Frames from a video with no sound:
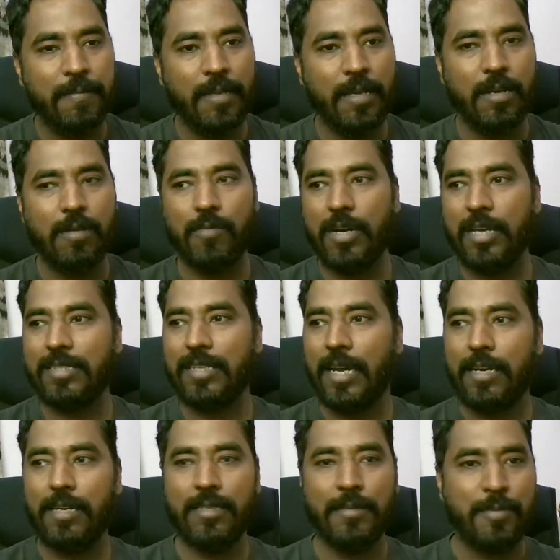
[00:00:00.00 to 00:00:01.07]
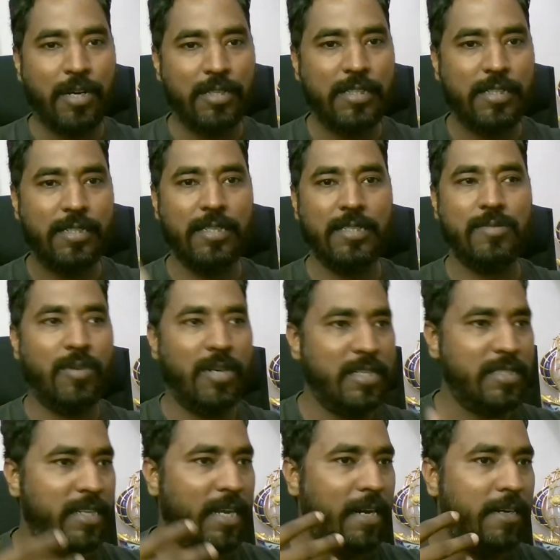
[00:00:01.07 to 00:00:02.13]
What exactly the project is, what
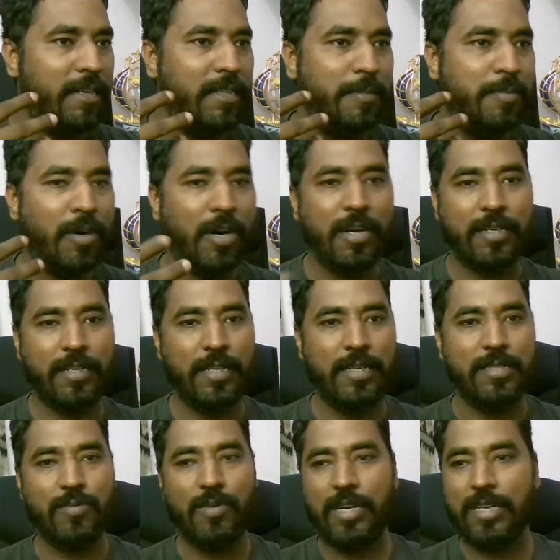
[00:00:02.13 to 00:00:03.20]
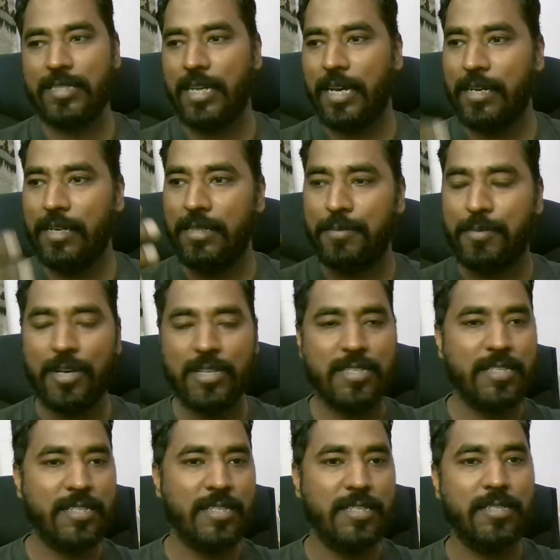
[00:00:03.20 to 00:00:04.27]
exactly the product is, what exactly the
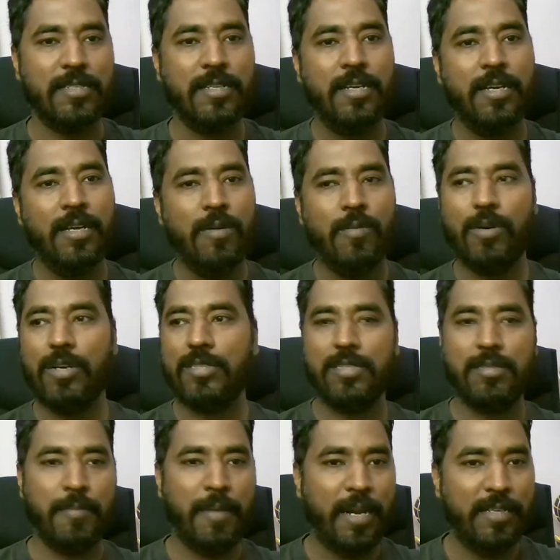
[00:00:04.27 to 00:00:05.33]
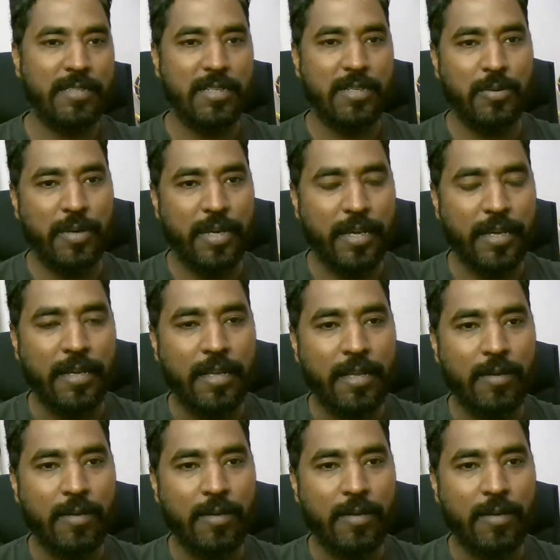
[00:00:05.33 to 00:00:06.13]
process is, what is this manager doing?